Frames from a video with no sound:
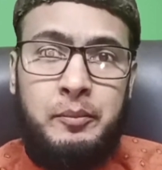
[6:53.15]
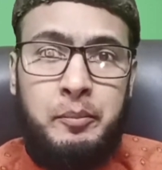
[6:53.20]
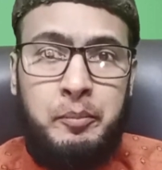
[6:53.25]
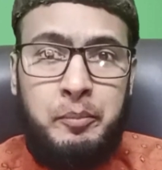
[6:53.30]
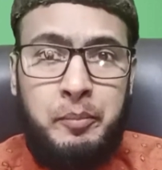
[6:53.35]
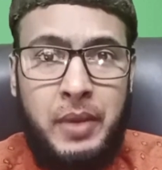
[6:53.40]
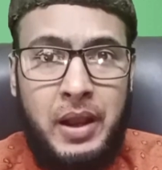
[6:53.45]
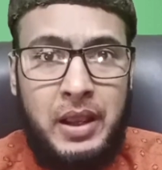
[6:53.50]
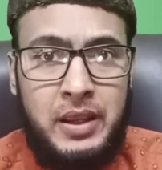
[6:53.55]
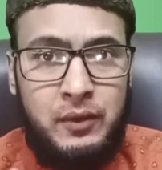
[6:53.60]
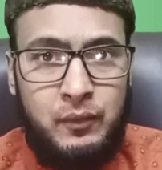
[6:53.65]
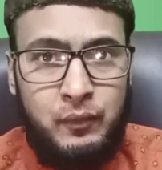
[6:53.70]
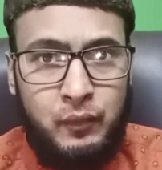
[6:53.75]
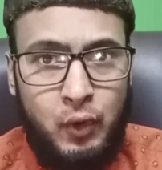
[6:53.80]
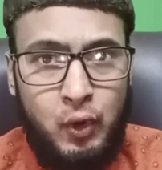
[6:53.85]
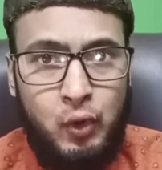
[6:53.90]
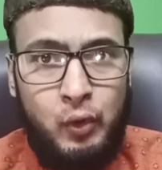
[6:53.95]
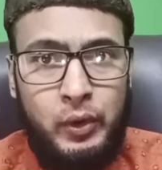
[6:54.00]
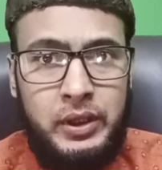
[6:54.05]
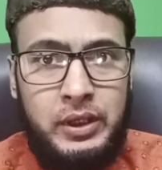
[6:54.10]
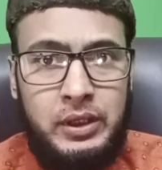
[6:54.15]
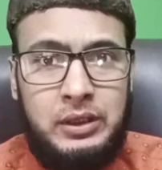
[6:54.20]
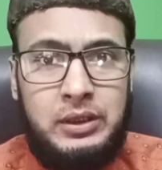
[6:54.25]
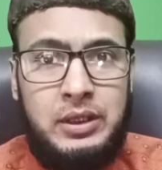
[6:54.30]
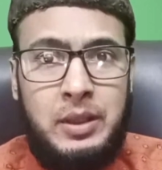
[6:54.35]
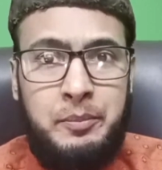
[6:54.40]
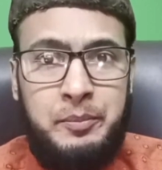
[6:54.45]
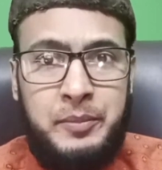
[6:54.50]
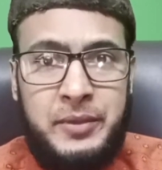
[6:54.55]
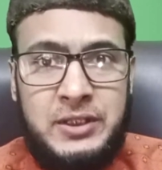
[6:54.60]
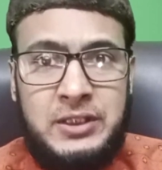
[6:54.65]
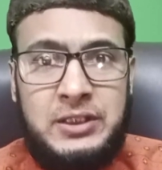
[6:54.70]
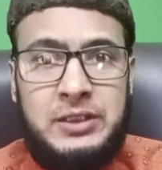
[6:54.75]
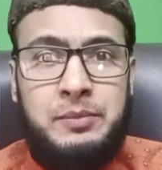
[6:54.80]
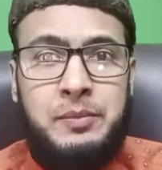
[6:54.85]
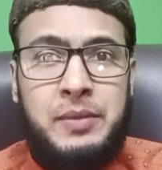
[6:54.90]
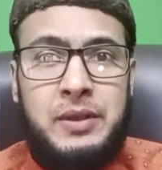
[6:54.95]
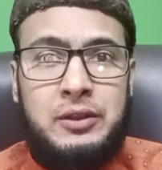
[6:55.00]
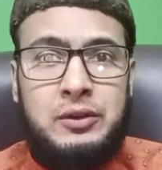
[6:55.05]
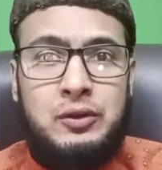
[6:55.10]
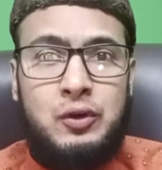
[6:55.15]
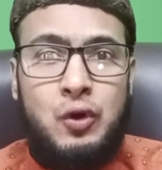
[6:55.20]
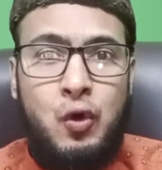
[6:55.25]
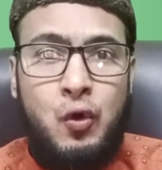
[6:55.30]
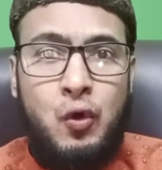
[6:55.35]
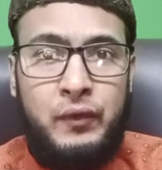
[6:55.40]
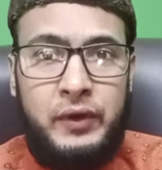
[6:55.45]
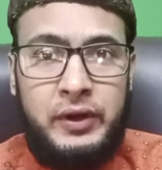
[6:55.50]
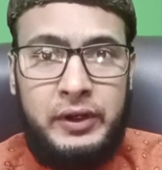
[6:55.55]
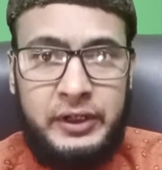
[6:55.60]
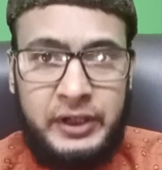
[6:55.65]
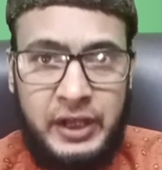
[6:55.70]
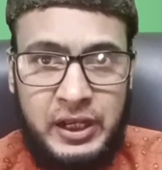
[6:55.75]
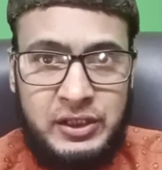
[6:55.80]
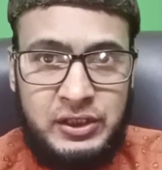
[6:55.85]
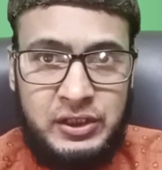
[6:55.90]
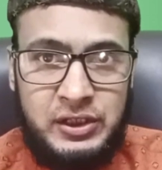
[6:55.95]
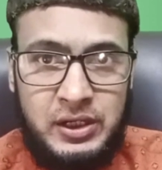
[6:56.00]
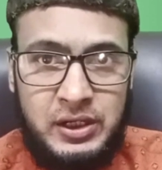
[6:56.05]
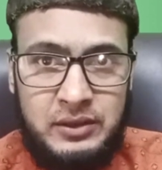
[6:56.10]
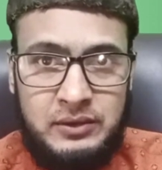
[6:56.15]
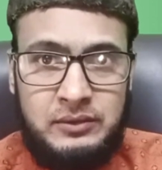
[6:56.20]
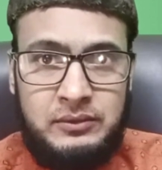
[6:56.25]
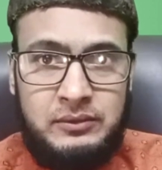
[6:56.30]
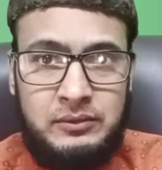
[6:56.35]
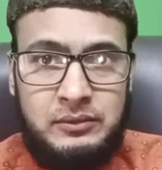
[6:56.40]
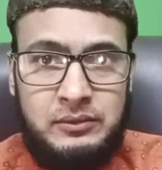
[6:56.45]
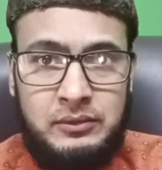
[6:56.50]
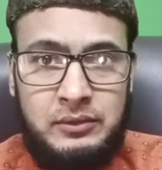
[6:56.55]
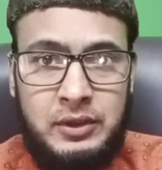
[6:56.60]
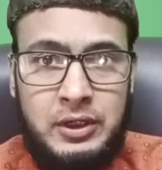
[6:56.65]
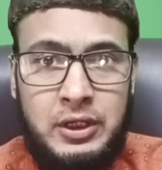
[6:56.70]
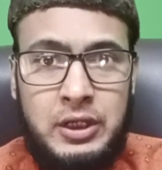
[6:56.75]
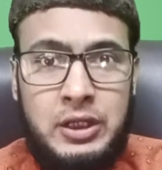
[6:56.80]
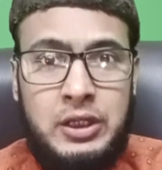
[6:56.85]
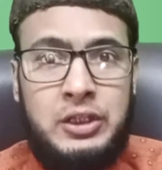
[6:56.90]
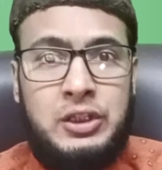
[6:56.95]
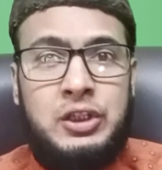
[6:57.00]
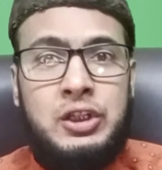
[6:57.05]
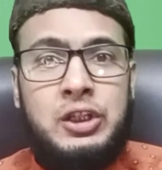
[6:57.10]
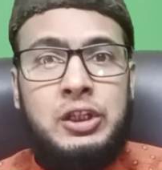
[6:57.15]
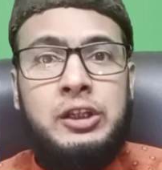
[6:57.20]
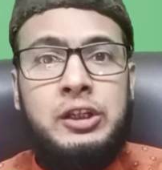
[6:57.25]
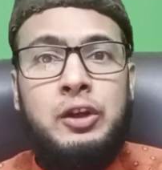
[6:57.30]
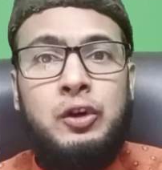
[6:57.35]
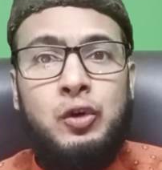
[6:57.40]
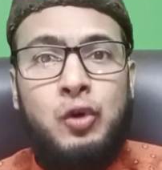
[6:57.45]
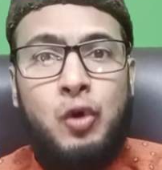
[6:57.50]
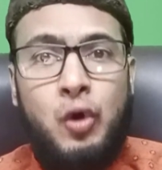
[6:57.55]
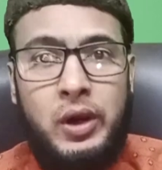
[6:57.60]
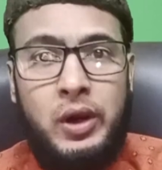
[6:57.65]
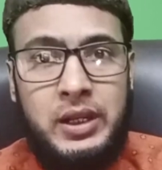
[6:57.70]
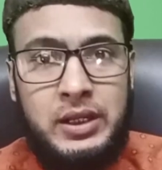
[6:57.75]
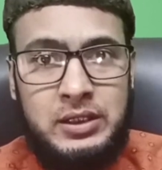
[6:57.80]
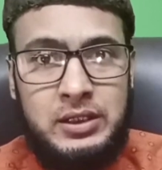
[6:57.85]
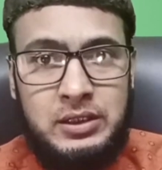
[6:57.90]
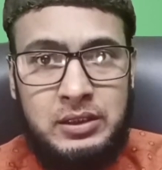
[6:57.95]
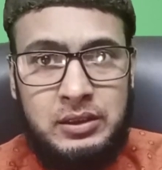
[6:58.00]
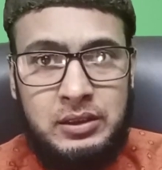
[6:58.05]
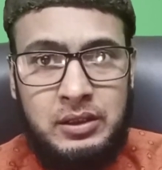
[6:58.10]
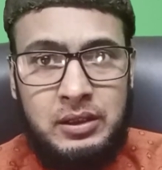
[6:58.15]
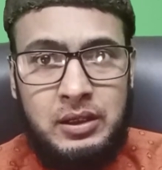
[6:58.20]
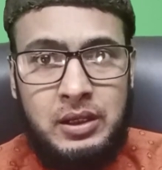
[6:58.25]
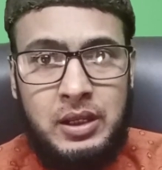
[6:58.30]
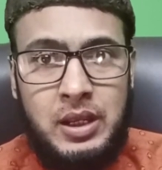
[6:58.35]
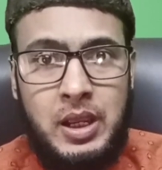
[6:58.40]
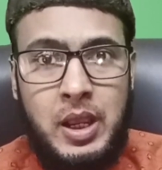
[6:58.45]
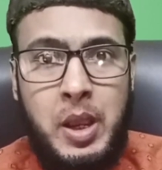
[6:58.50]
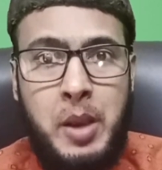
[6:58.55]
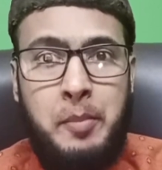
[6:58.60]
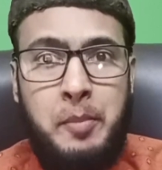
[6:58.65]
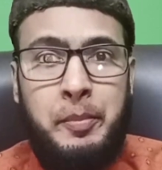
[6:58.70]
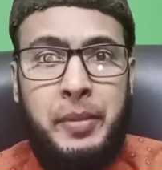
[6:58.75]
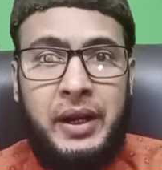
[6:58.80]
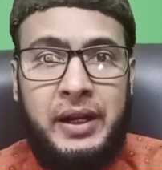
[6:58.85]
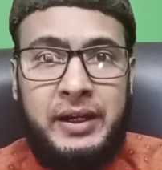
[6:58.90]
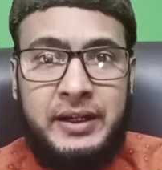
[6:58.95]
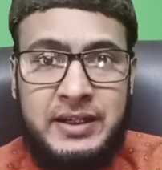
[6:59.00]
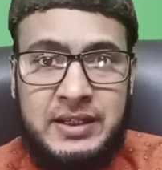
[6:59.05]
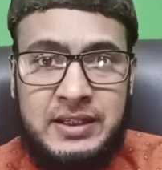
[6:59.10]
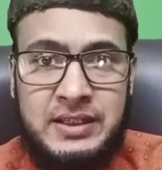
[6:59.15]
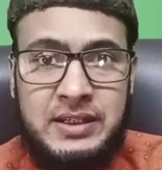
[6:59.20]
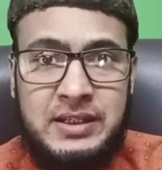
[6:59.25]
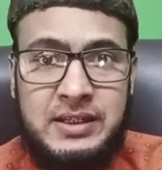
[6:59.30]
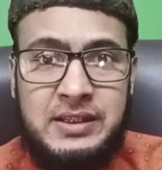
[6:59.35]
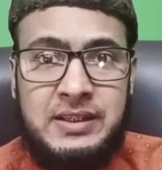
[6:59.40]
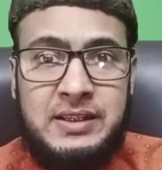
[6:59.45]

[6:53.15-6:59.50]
By following the principles of intention, seeking knowledge, practicing